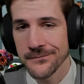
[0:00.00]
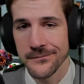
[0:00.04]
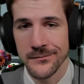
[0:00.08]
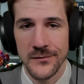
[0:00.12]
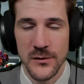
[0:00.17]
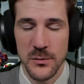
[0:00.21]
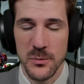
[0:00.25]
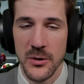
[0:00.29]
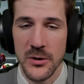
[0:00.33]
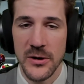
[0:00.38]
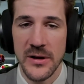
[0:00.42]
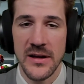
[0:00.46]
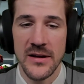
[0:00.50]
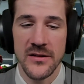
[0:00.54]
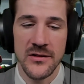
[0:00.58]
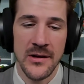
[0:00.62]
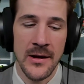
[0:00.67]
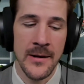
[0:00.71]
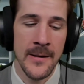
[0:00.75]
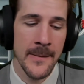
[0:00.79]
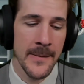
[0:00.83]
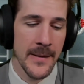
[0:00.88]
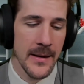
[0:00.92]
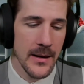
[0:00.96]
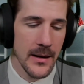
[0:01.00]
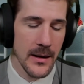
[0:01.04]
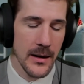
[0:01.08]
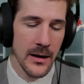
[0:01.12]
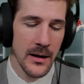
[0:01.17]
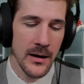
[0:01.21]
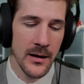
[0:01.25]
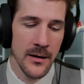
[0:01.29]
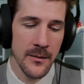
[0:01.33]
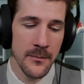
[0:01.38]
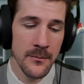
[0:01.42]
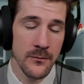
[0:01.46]
It's pretty easy.
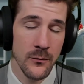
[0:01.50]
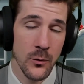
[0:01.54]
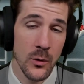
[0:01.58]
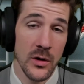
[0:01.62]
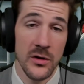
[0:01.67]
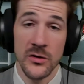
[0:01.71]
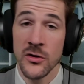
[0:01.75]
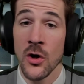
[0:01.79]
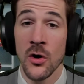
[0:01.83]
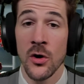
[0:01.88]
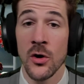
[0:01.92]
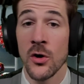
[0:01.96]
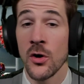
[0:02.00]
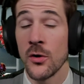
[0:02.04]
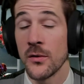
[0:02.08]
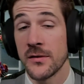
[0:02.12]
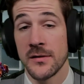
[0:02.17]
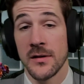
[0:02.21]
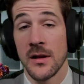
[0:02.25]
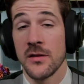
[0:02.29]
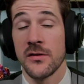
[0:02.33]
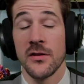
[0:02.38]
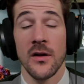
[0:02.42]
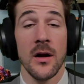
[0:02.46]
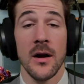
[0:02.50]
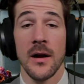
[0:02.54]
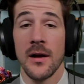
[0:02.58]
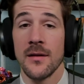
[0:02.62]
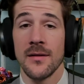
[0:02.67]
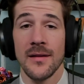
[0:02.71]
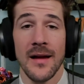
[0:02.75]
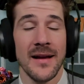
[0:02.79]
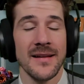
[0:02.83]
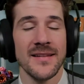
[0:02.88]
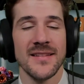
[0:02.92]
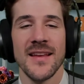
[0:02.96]
Well, no. It's sorry,
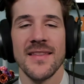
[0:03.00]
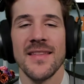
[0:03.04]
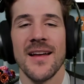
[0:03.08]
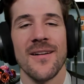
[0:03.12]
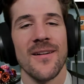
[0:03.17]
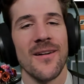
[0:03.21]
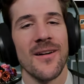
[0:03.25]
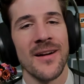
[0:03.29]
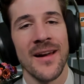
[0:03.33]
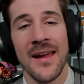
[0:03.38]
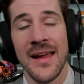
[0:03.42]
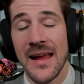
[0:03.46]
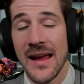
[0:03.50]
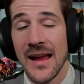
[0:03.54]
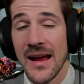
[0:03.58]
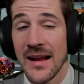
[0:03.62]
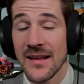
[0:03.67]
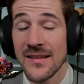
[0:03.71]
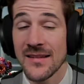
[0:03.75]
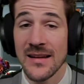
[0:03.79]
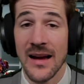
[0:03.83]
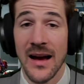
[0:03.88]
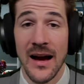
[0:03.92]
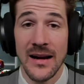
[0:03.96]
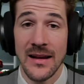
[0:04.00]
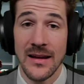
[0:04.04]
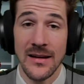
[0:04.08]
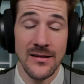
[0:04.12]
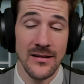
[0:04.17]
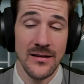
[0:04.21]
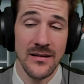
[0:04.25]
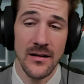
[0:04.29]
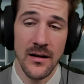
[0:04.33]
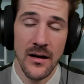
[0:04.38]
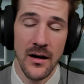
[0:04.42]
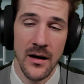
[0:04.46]
I said that wrong. It's not
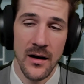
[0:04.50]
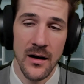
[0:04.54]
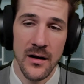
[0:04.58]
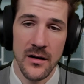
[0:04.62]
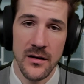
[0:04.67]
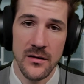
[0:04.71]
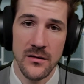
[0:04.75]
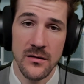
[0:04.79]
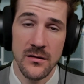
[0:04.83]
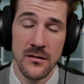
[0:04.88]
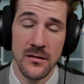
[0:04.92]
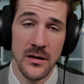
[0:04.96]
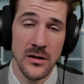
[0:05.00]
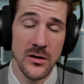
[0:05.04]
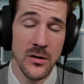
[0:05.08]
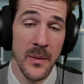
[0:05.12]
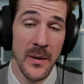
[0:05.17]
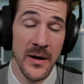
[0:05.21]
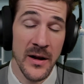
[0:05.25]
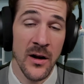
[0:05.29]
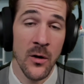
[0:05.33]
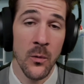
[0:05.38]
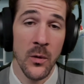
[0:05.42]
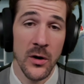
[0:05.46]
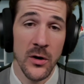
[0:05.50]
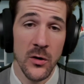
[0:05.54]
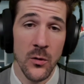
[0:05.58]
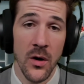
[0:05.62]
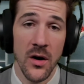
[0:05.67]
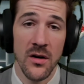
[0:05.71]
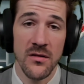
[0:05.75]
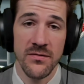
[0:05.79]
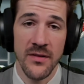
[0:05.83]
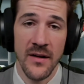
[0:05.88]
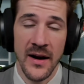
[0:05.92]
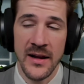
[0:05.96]
easy. It's depending on where you
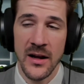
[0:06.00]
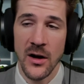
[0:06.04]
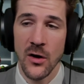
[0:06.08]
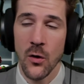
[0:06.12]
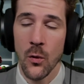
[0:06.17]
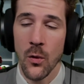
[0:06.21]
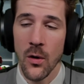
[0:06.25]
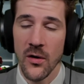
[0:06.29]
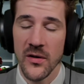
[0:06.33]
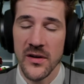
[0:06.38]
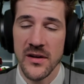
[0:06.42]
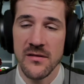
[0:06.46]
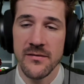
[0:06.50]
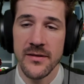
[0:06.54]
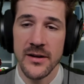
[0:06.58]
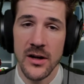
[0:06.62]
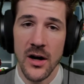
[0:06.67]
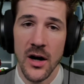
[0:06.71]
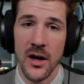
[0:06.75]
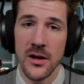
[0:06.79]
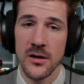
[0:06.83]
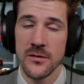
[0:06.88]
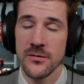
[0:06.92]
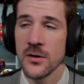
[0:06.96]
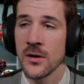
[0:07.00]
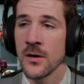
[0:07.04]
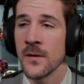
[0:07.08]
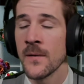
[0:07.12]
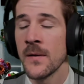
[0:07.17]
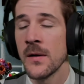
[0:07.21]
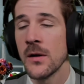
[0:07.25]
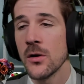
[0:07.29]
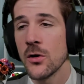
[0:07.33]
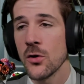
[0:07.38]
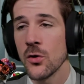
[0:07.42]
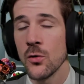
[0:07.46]
are. Finding a quality videographer
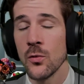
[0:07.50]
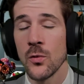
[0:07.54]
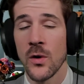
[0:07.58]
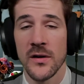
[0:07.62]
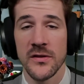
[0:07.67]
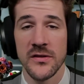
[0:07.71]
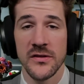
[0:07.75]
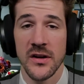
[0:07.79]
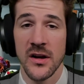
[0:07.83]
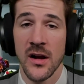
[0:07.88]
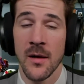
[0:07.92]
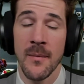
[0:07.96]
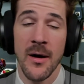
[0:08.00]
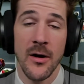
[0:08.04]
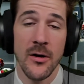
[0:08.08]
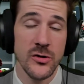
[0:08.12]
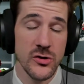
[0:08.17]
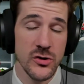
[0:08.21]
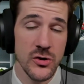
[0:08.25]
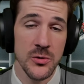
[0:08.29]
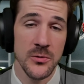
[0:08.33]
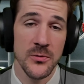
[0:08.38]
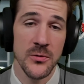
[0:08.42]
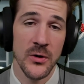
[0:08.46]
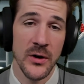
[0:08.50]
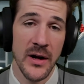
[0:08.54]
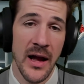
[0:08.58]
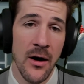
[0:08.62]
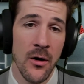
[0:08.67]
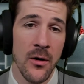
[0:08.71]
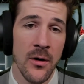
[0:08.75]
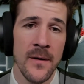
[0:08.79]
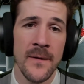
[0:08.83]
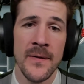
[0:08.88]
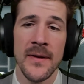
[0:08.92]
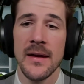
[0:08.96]
who wants to come out and shoot for an
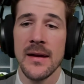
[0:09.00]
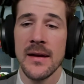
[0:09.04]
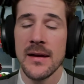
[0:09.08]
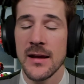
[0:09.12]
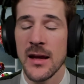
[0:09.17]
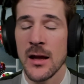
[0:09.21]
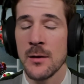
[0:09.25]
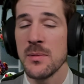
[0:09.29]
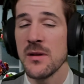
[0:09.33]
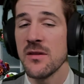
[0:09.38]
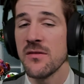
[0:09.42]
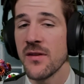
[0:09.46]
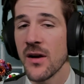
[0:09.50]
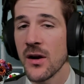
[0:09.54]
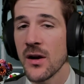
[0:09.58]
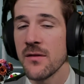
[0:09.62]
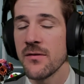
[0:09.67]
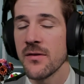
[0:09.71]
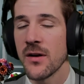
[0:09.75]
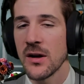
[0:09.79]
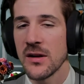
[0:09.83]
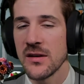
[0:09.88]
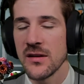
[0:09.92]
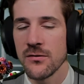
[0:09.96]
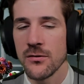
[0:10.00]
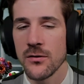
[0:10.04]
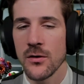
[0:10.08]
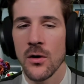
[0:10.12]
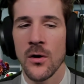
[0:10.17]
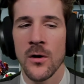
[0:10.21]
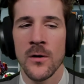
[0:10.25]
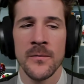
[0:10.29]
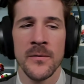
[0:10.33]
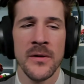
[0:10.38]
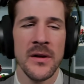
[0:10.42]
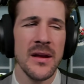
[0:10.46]
hour can be very, very
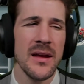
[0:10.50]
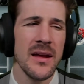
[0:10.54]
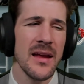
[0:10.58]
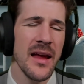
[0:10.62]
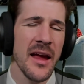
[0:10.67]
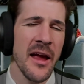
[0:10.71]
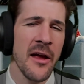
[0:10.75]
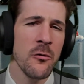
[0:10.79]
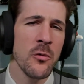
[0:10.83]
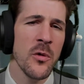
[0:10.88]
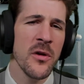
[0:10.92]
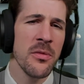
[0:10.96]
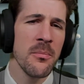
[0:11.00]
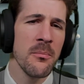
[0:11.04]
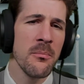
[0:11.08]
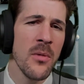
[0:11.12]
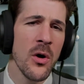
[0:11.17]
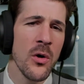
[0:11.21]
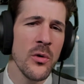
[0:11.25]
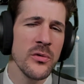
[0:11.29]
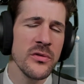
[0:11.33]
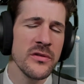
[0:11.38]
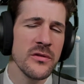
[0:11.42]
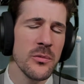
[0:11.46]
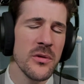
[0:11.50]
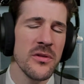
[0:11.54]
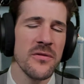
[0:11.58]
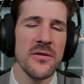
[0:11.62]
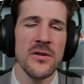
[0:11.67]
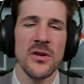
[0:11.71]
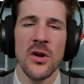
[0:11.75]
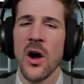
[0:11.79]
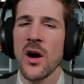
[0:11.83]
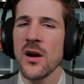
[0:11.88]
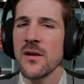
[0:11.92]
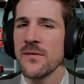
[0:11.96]
difficult. And with
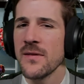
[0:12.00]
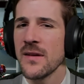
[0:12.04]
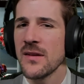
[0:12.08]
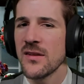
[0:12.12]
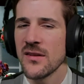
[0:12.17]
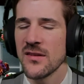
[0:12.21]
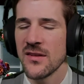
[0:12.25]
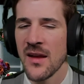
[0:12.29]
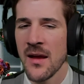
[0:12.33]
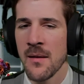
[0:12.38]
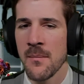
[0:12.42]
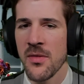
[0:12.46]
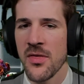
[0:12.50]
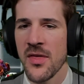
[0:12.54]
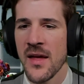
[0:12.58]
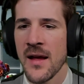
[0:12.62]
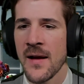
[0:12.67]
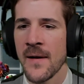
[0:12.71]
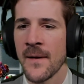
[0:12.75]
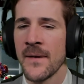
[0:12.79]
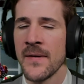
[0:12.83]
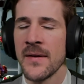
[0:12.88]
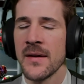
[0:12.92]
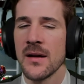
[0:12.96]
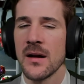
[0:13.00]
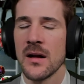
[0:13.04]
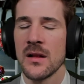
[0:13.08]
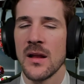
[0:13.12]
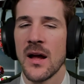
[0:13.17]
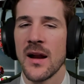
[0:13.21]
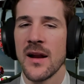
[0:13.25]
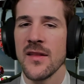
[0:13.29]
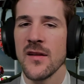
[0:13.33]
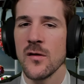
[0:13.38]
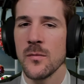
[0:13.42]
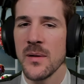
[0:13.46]
photography, it's the same thing. A
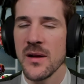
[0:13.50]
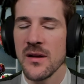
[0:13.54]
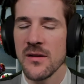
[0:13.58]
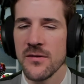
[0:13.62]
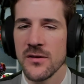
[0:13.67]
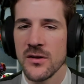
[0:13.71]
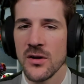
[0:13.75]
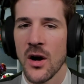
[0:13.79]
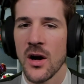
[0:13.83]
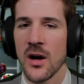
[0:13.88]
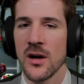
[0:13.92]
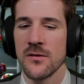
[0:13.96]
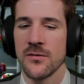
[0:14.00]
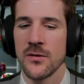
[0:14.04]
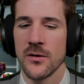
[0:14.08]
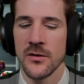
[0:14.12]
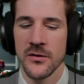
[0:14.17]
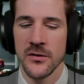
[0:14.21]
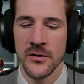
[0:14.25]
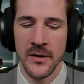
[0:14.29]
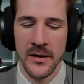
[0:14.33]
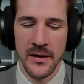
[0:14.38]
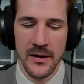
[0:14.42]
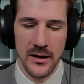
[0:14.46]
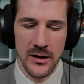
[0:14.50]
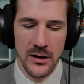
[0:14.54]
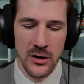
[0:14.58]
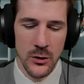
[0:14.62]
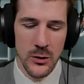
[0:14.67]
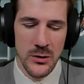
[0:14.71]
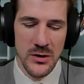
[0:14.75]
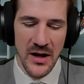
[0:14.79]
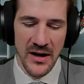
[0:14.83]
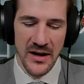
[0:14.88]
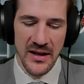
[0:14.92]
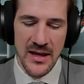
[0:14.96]
lot of these big photographers, you
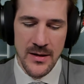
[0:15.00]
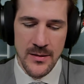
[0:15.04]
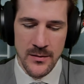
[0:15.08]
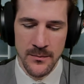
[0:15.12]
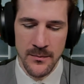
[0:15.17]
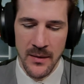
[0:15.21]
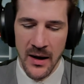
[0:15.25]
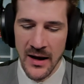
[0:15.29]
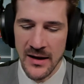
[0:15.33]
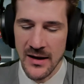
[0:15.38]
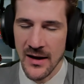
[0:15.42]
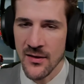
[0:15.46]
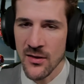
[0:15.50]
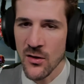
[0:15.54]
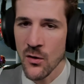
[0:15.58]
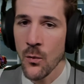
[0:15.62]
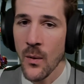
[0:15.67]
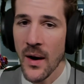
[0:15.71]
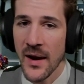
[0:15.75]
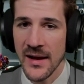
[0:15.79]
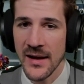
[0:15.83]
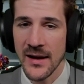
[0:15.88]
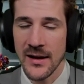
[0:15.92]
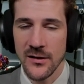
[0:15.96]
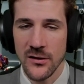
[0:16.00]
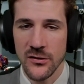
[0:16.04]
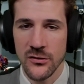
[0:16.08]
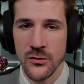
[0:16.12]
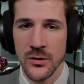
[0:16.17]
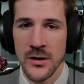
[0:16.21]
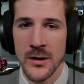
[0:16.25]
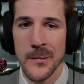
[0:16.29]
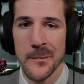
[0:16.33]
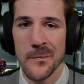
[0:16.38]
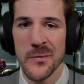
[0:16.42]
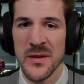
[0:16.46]
got to keep in mind in the wedding
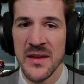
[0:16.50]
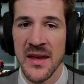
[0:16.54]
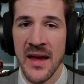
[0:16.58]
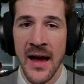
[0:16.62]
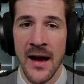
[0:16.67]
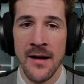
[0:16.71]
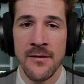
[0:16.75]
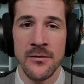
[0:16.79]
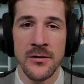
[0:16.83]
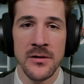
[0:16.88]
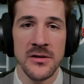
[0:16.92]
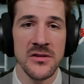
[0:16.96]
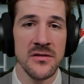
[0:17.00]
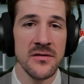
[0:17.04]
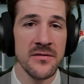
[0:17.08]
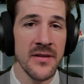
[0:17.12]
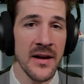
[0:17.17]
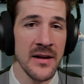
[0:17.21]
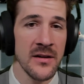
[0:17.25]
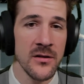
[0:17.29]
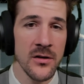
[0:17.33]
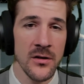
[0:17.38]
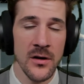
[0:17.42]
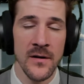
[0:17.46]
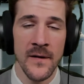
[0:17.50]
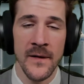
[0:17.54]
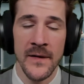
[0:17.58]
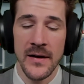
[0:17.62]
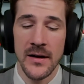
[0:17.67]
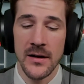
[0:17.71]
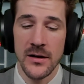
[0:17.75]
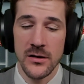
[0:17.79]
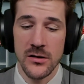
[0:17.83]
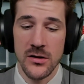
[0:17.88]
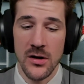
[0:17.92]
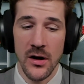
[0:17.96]
industry, the average vendor
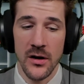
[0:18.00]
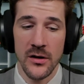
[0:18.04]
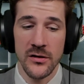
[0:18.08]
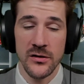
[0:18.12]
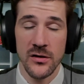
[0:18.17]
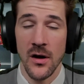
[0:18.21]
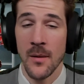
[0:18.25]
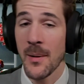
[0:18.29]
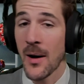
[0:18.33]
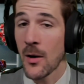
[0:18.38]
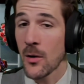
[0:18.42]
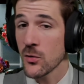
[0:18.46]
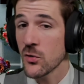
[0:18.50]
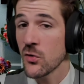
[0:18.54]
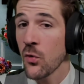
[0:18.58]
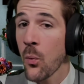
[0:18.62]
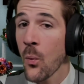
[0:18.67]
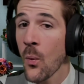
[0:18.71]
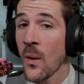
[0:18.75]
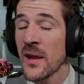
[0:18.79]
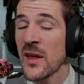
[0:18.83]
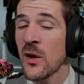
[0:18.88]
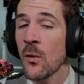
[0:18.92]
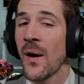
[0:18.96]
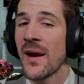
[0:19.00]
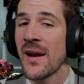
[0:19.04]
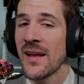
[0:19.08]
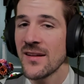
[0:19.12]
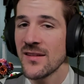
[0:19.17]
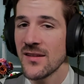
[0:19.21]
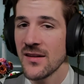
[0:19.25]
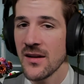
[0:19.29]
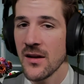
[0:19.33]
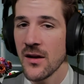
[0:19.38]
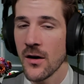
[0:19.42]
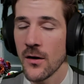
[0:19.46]
does about 20 weddings
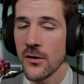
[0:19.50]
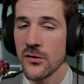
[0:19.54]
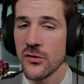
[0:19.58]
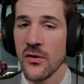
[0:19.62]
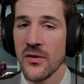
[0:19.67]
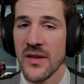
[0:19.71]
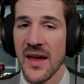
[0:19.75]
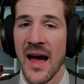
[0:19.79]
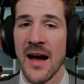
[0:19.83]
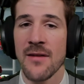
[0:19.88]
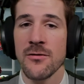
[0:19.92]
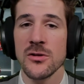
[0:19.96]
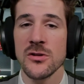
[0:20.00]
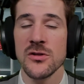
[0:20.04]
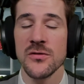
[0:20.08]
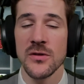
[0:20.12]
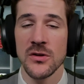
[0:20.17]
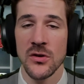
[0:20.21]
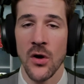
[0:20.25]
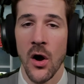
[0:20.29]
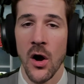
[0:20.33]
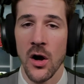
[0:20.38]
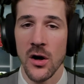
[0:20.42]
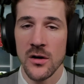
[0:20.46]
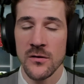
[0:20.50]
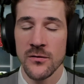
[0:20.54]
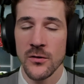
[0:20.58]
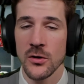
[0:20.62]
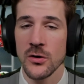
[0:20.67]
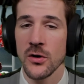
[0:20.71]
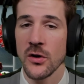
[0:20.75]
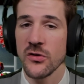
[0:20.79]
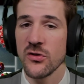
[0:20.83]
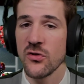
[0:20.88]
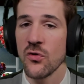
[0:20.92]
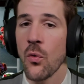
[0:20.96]
a year. So the average photographer
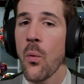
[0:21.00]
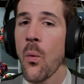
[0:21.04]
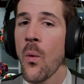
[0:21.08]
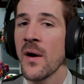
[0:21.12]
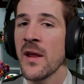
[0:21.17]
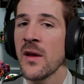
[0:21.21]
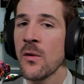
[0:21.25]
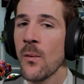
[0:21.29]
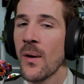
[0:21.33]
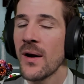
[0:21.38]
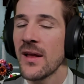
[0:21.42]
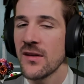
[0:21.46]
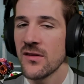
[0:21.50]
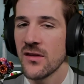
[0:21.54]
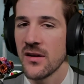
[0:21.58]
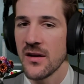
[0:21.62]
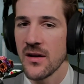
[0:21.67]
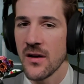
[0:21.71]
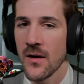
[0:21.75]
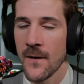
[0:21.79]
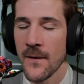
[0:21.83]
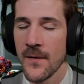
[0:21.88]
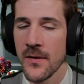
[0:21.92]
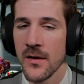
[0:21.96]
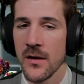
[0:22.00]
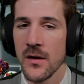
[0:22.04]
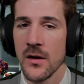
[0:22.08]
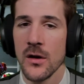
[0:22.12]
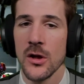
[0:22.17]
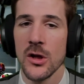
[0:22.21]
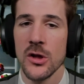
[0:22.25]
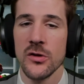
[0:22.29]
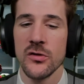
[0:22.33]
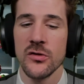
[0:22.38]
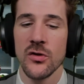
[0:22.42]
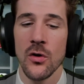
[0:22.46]
does 20 weddings a year.
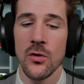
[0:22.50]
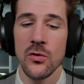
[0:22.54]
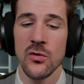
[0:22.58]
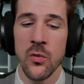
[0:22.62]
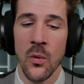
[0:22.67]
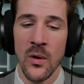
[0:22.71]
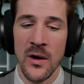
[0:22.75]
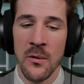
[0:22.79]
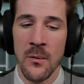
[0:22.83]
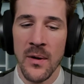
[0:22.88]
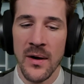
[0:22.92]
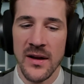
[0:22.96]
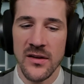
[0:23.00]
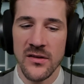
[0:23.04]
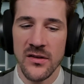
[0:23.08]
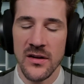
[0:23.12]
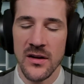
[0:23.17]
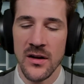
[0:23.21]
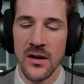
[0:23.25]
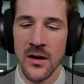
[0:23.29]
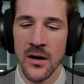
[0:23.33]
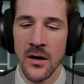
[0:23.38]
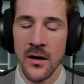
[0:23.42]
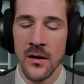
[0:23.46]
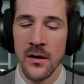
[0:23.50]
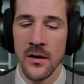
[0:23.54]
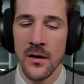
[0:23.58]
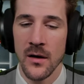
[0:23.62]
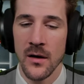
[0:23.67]
So 20 weddings a year.